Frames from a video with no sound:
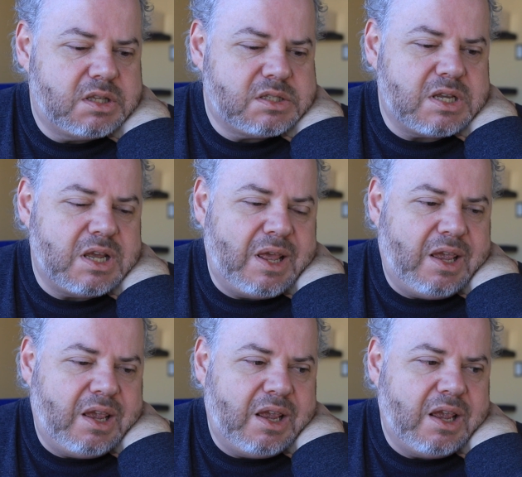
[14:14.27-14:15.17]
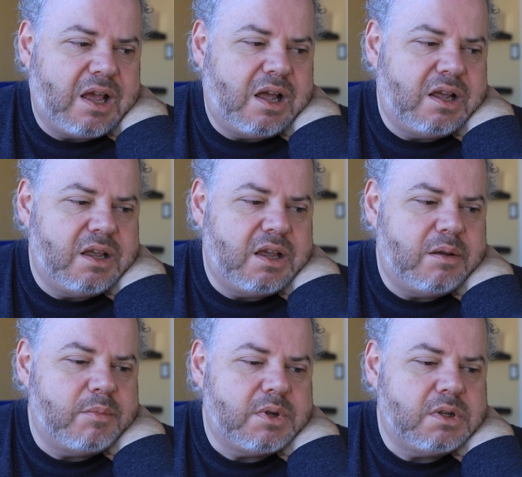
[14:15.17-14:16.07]
Today
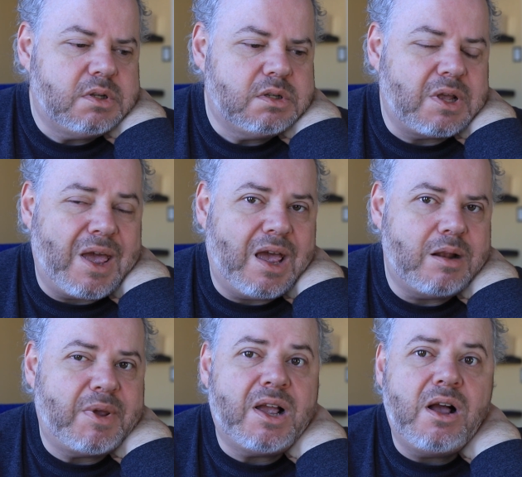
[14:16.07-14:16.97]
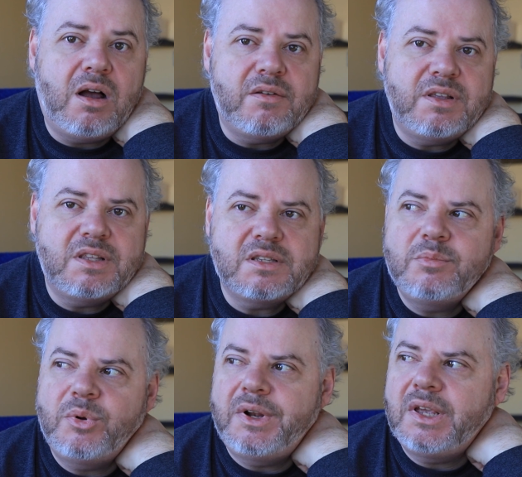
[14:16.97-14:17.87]
I had my coffee this
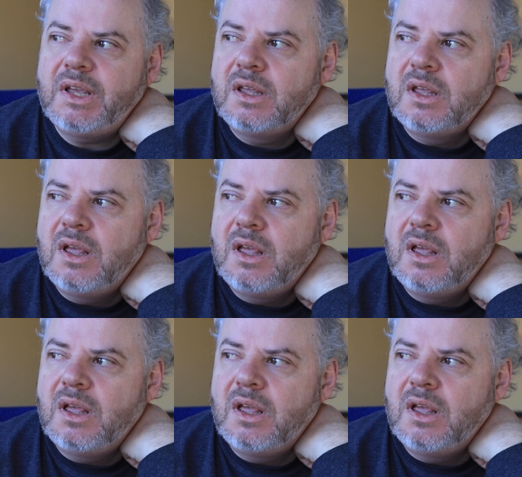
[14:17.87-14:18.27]
morning.